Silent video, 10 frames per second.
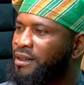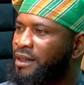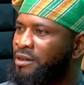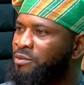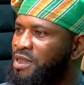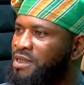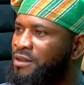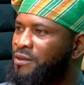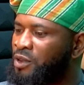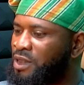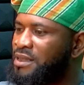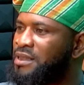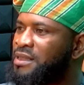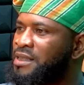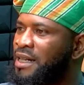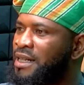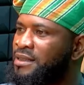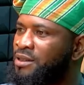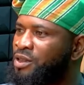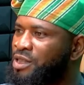ABC for these
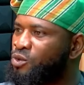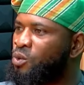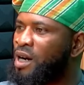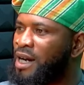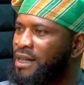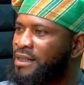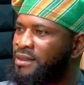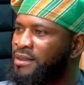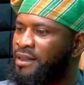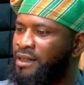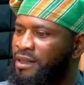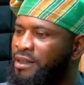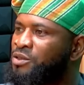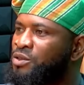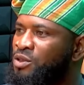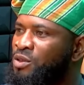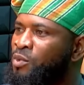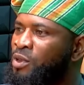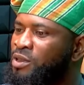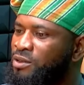teachers or these workers in so
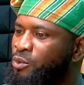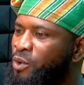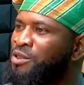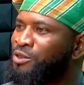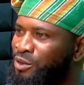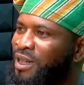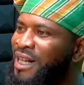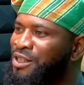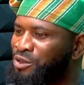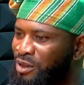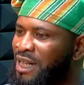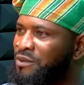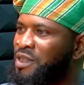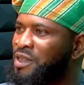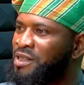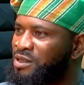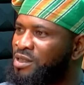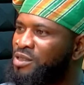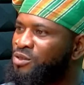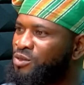months when you know that you don't have the
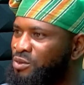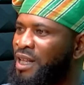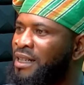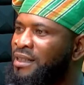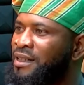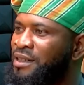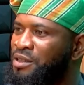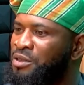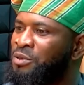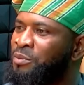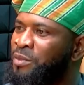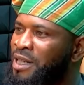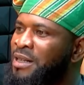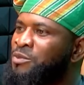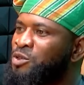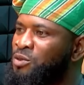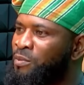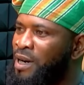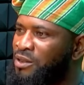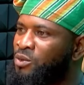resources to do that? You make them to go
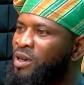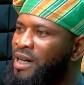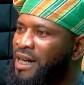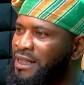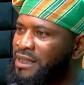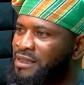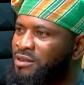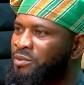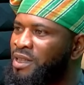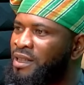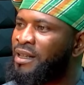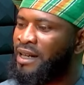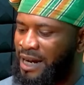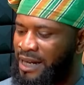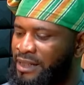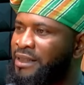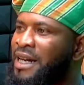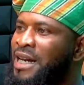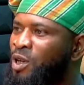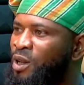back to work anticipating, and the
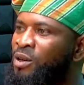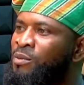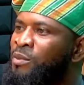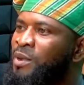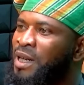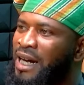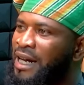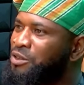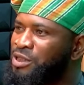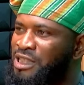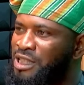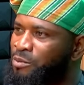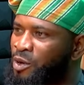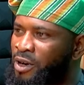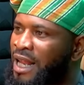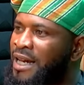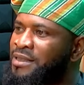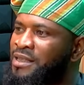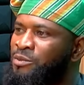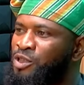time will come and you
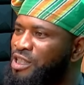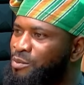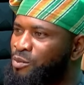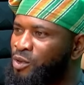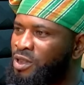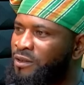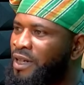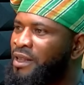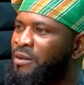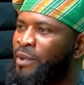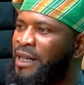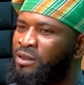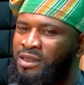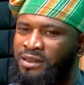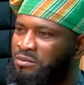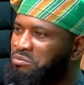demoralize them, you demotivate them by not